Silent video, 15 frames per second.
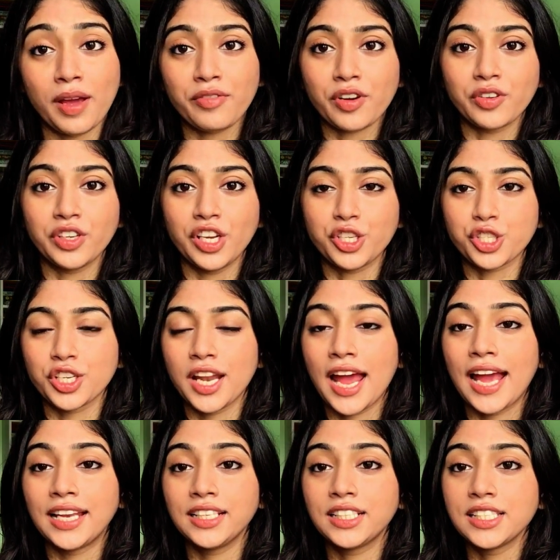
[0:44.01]
foundation
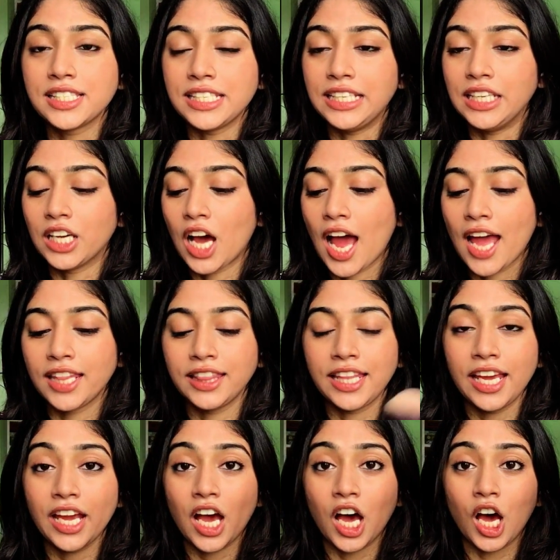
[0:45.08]
and concealer, and
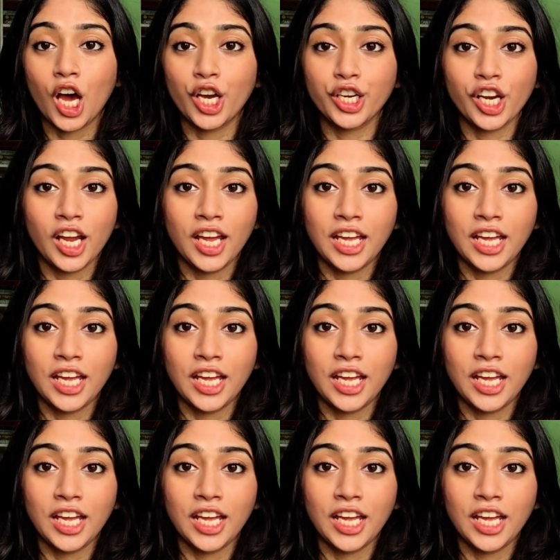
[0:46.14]
they are